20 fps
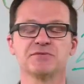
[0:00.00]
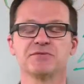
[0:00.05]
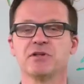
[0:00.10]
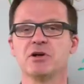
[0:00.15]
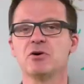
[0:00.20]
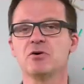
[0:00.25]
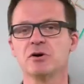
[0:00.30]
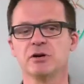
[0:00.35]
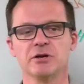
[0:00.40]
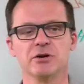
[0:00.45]

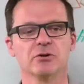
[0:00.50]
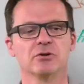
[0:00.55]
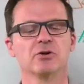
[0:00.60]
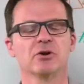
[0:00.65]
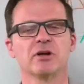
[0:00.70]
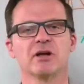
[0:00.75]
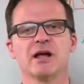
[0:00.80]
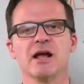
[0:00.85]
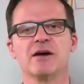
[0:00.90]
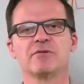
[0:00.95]
flow and you're
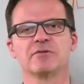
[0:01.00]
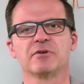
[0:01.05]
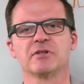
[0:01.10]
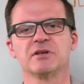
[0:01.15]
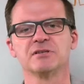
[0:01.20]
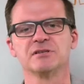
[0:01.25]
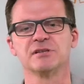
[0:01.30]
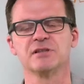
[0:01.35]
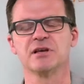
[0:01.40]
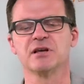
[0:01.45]
looking after
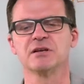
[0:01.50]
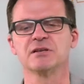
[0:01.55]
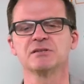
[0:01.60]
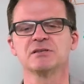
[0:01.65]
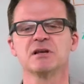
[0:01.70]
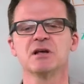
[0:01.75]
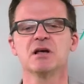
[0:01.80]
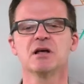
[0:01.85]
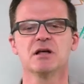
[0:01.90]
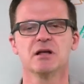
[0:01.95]
these things.